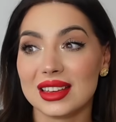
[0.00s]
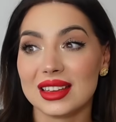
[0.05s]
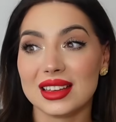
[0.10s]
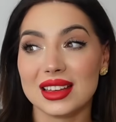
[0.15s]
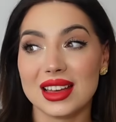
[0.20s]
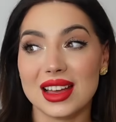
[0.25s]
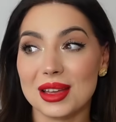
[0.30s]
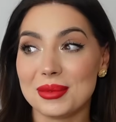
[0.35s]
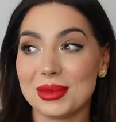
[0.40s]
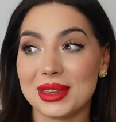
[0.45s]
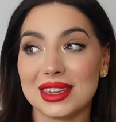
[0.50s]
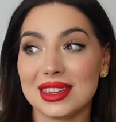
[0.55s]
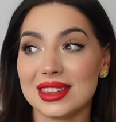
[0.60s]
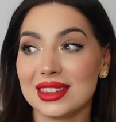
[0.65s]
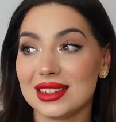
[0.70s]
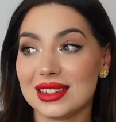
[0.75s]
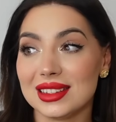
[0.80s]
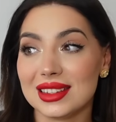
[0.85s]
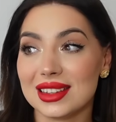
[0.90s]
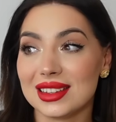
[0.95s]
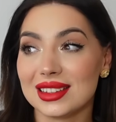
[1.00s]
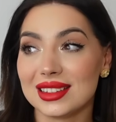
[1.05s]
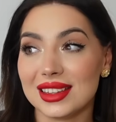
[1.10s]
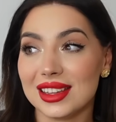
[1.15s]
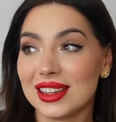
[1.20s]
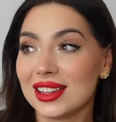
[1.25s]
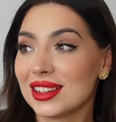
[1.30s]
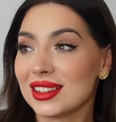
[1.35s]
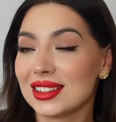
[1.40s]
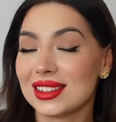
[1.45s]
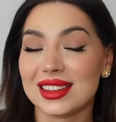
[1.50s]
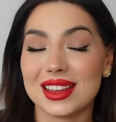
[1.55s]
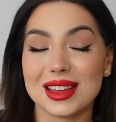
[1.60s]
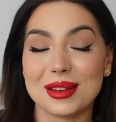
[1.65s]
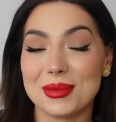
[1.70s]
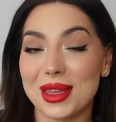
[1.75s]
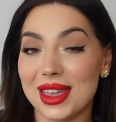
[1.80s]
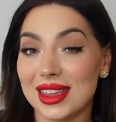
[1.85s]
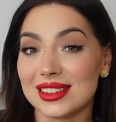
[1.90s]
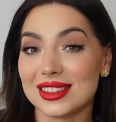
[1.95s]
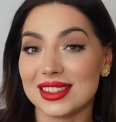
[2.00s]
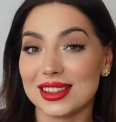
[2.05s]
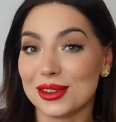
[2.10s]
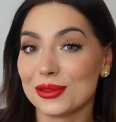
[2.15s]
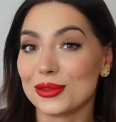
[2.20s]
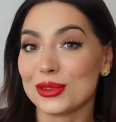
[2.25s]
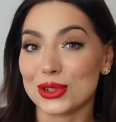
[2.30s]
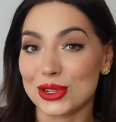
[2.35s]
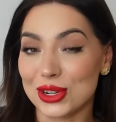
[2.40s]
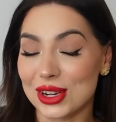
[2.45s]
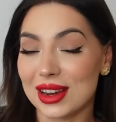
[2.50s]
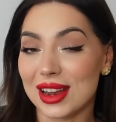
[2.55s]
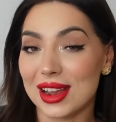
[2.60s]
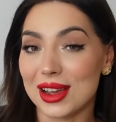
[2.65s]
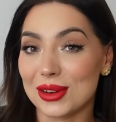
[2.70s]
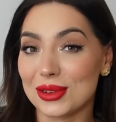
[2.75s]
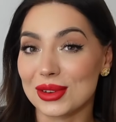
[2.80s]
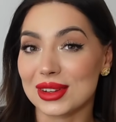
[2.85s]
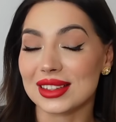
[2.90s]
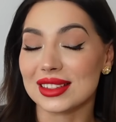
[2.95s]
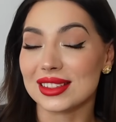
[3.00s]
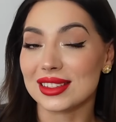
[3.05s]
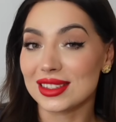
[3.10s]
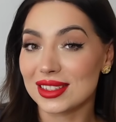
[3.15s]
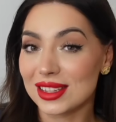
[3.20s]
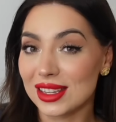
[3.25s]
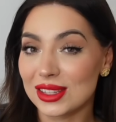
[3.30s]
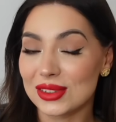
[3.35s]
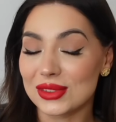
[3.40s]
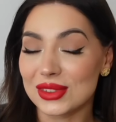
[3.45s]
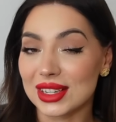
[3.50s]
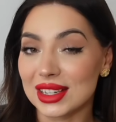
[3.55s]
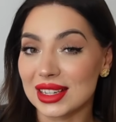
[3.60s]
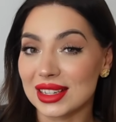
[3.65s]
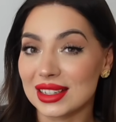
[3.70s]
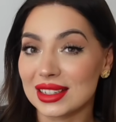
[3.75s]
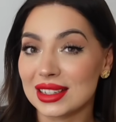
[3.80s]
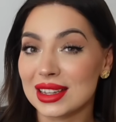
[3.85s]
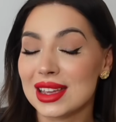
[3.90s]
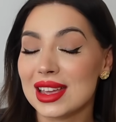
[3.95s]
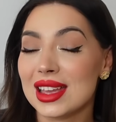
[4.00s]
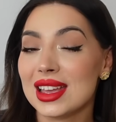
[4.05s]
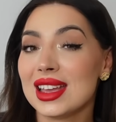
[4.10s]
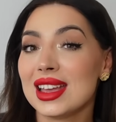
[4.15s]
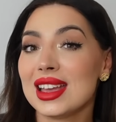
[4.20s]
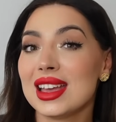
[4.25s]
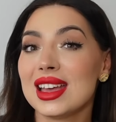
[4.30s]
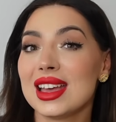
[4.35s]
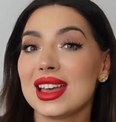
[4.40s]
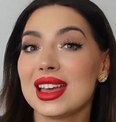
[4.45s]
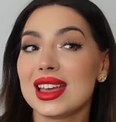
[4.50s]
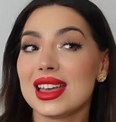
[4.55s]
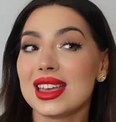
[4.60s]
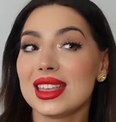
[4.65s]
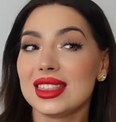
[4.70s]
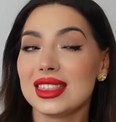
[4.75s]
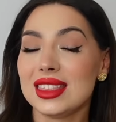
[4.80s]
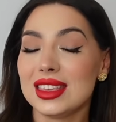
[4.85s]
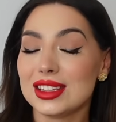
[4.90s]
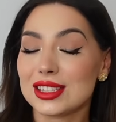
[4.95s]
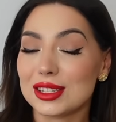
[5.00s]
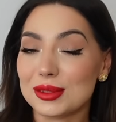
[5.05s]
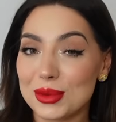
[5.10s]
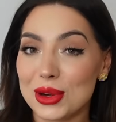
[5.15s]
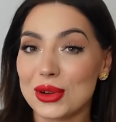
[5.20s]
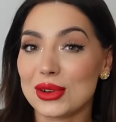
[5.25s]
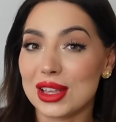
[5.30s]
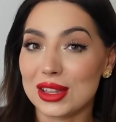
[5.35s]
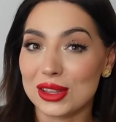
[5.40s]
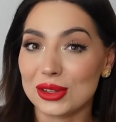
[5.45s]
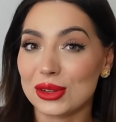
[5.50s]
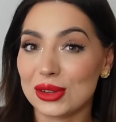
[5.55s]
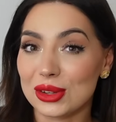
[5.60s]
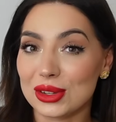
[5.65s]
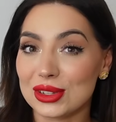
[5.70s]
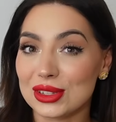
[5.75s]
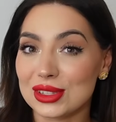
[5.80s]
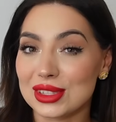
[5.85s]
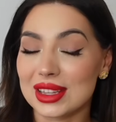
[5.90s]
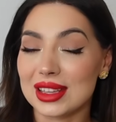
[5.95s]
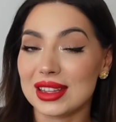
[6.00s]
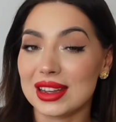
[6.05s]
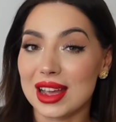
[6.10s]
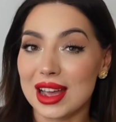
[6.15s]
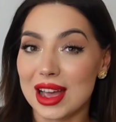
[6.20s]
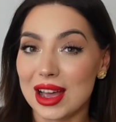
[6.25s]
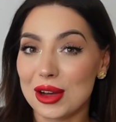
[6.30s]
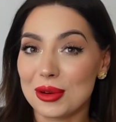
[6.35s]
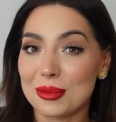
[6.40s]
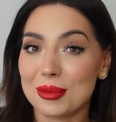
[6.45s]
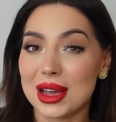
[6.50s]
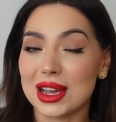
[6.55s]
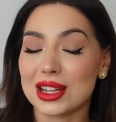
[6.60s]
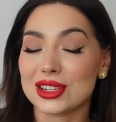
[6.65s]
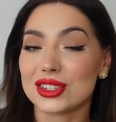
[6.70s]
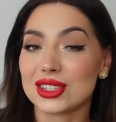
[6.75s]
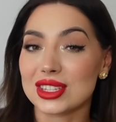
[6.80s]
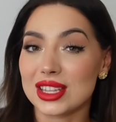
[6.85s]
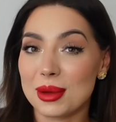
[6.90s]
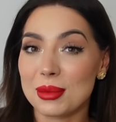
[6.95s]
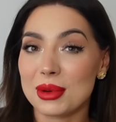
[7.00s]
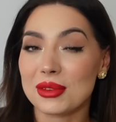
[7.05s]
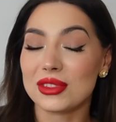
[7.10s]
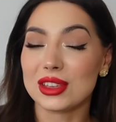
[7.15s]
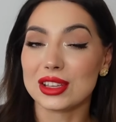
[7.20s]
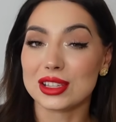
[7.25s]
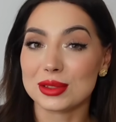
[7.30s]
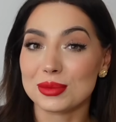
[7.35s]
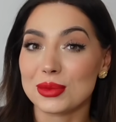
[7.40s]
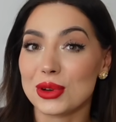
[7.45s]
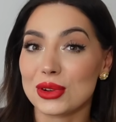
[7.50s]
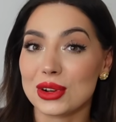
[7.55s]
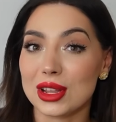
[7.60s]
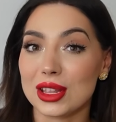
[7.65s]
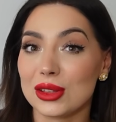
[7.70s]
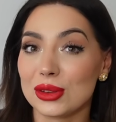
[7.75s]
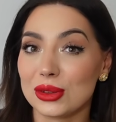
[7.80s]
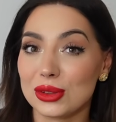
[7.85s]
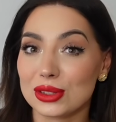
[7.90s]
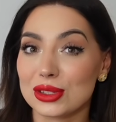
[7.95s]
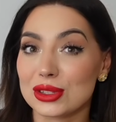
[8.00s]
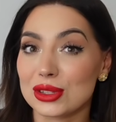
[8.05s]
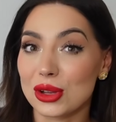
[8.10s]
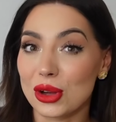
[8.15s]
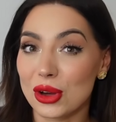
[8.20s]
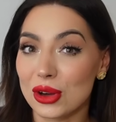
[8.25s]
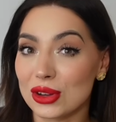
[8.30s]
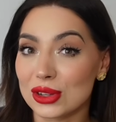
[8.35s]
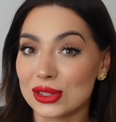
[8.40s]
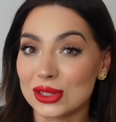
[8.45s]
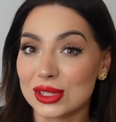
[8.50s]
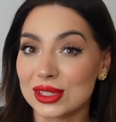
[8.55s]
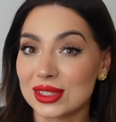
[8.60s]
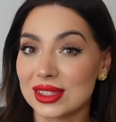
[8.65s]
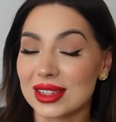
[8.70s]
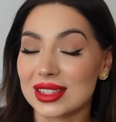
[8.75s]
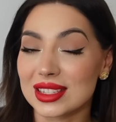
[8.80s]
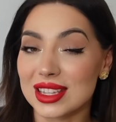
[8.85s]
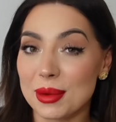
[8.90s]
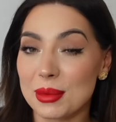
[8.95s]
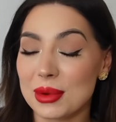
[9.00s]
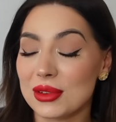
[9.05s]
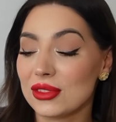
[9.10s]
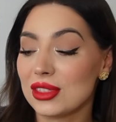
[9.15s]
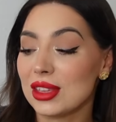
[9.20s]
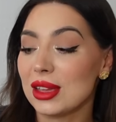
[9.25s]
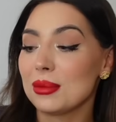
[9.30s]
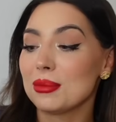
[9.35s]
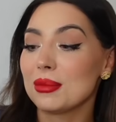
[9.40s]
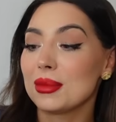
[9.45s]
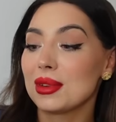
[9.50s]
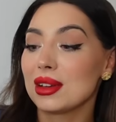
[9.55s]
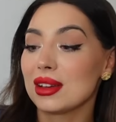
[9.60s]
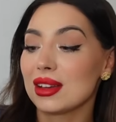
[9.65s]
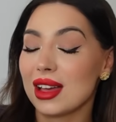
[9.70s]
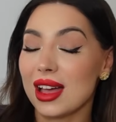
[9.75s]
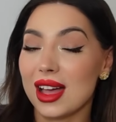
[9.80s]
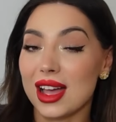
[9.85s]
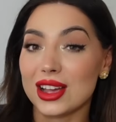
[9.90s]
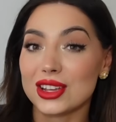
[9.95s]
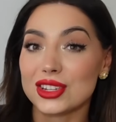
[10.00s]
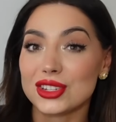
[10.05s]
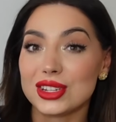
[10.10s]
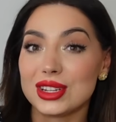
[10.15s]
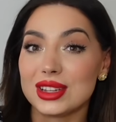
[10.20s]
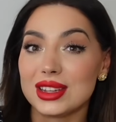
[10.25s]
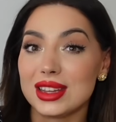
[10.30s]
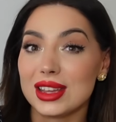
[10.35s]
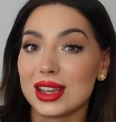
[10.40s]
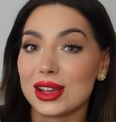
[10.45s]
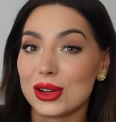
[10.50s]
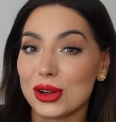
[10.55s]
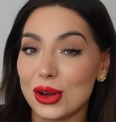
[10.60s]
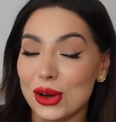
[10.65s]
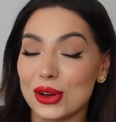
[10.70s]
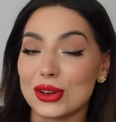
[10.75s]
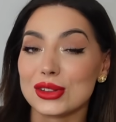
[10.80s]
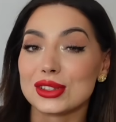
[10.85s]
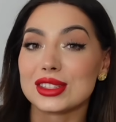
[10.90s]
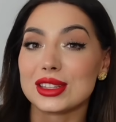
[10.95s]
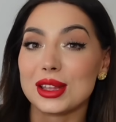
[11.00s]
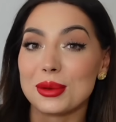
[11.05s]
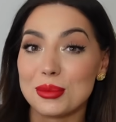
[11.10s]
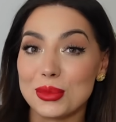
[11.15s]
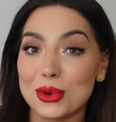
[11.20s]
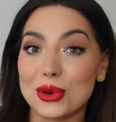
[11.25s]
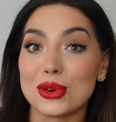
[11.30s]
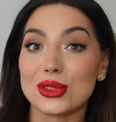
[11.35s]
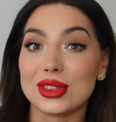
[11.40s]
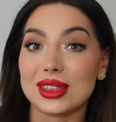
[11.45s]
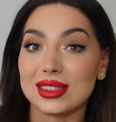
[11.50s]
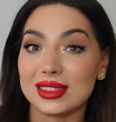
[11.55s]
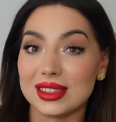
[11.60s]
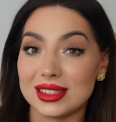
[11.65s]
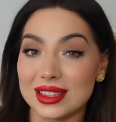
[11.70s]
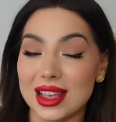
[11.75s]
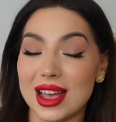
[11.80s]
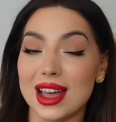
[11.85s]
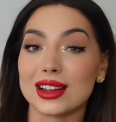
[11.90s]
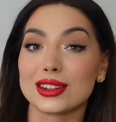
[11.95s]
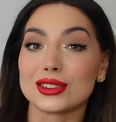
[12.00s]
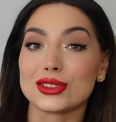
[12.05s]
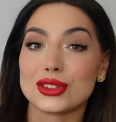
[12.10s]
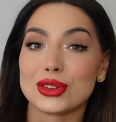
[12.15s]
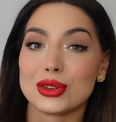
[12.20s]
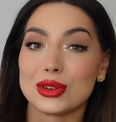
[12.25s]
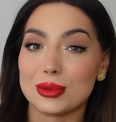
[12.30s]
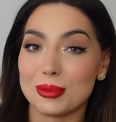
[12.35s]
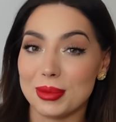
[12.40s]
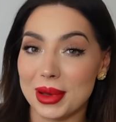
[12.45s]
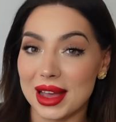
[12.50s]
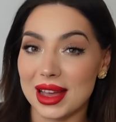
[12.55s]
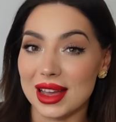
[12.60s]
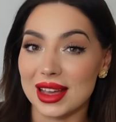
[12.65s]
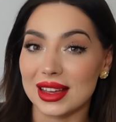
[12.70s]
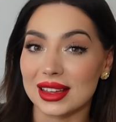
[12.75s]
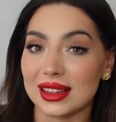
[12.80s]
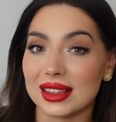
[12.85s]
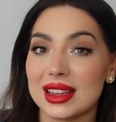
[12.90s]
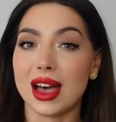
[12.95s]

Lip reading: I mean, amazing for Chanel, considering the small leather goods and how much some of their small leather goods cost. Some of them actually cost more than this actual bag.